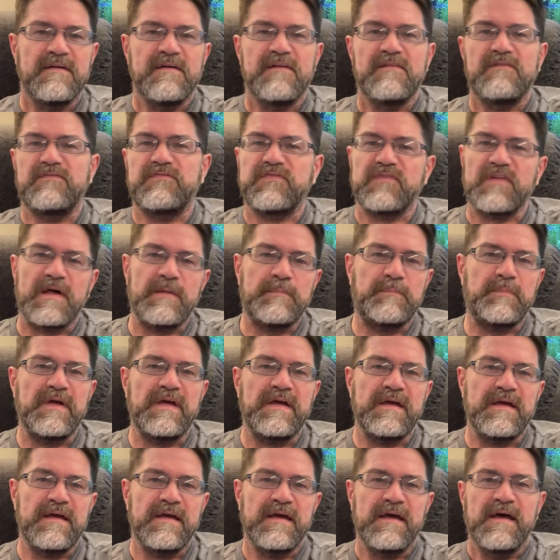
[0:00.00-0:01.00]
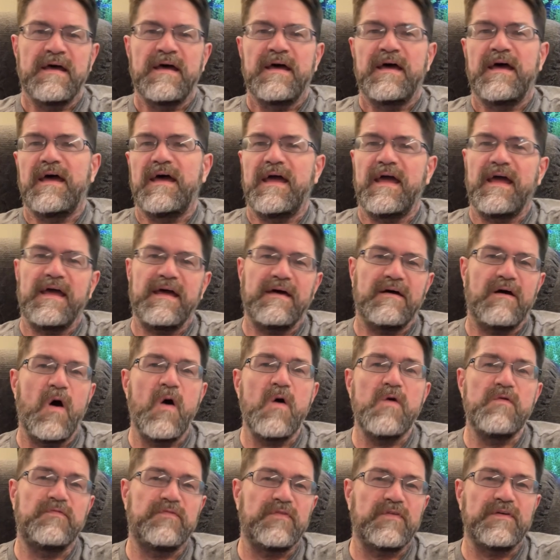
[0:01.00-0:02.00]
flipping, and
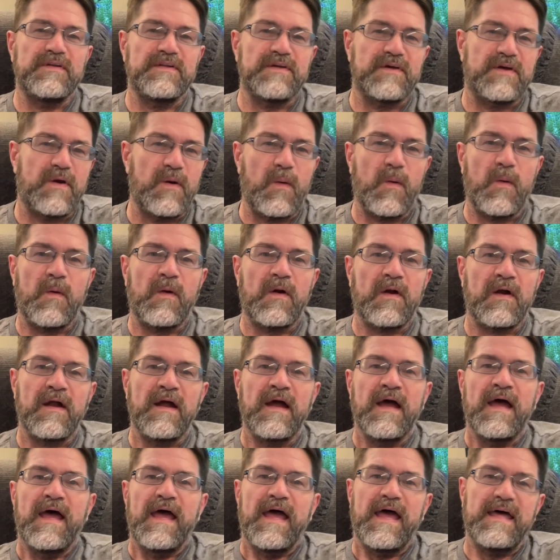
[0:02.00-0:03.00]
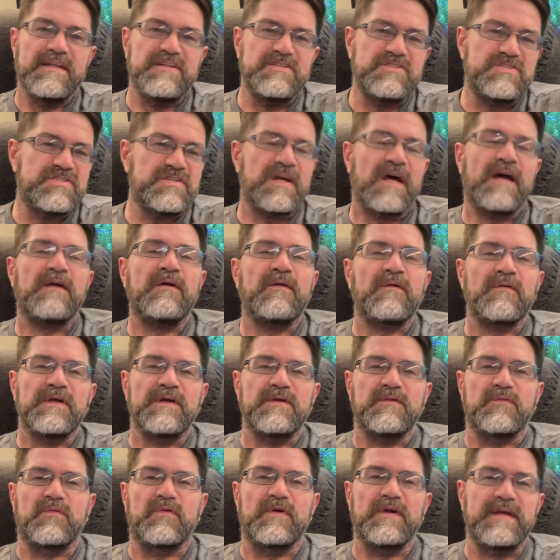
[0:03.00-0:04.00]
over decor, and
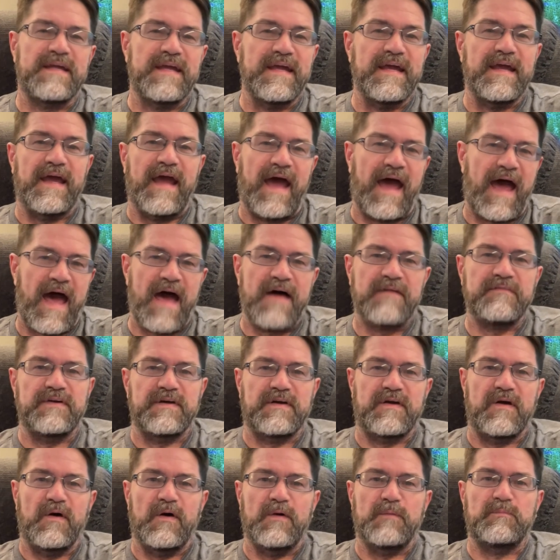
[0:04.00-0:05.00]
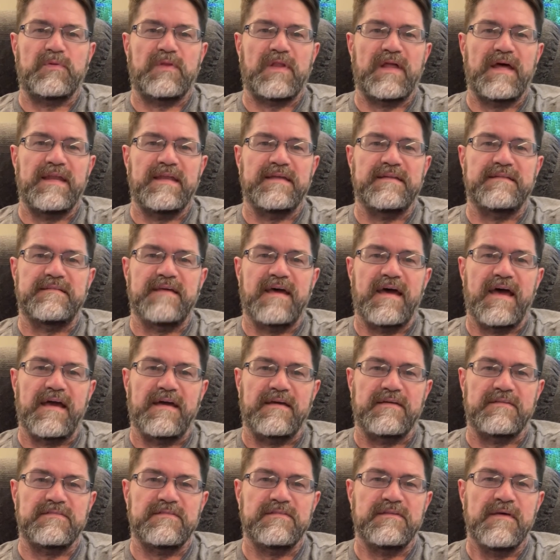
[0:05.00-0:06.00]
generally wreaking havoc on planted
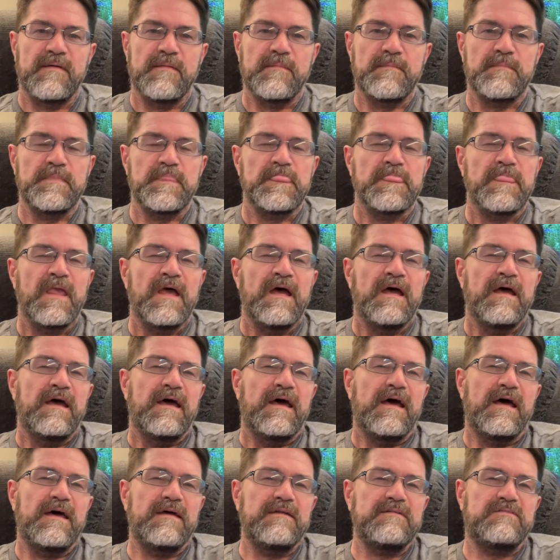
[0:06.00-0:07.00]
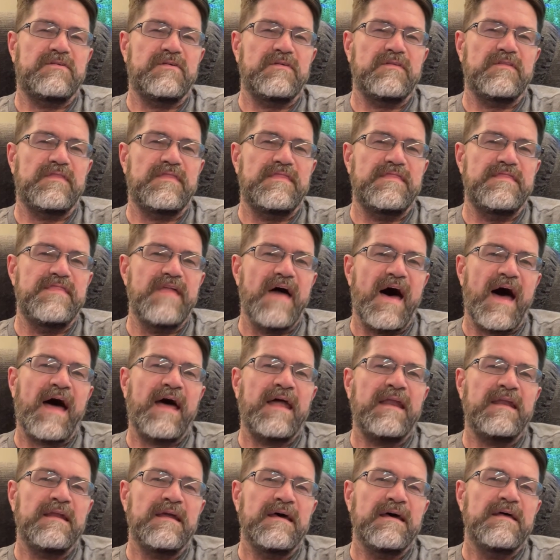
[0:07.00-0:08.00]
tanks. And to
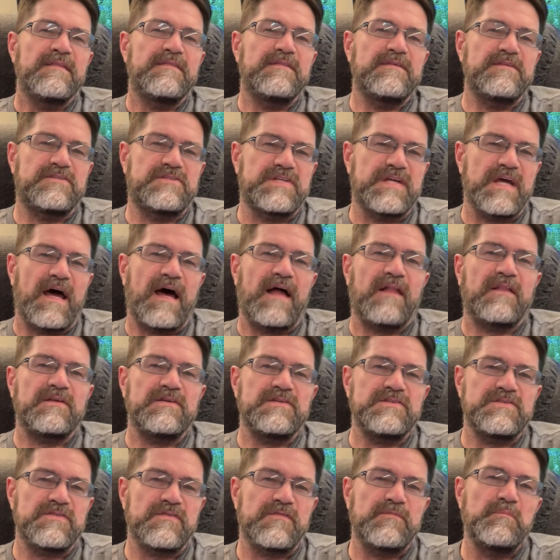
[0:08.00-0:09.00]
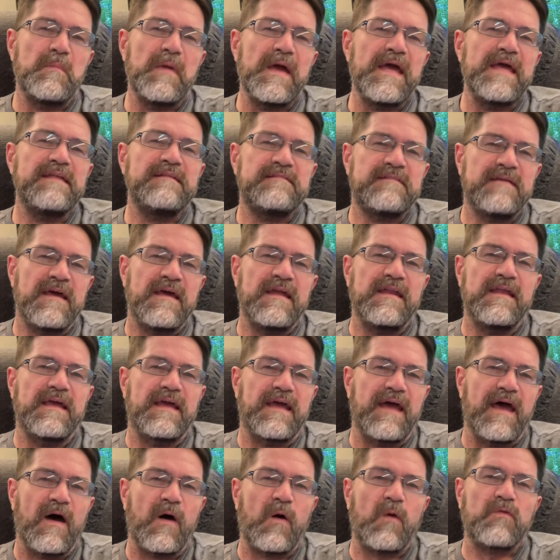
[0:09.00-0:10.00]
that, the challenge of
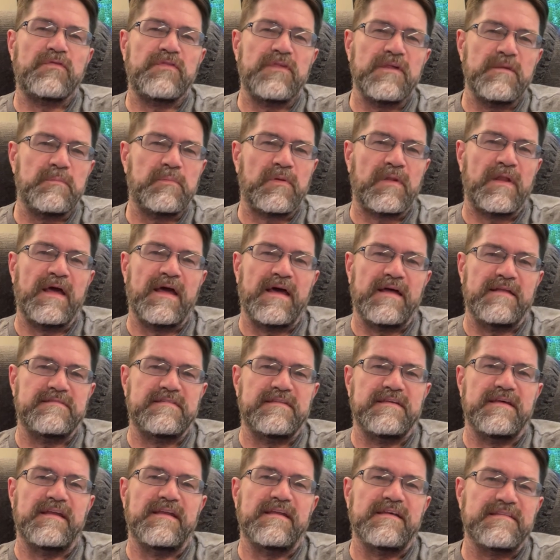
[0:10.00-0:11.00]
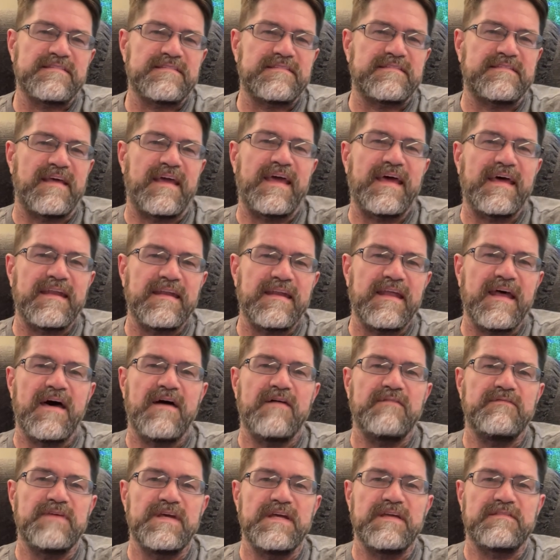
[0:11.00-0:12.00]
maintaining healthy plants in a
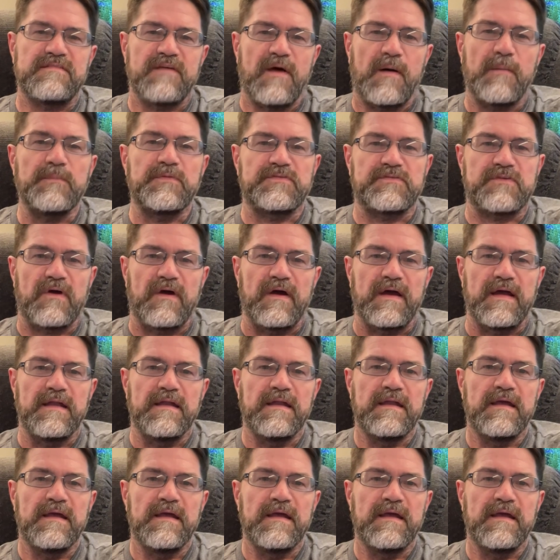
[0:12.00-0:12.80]
sand-heavy substrate.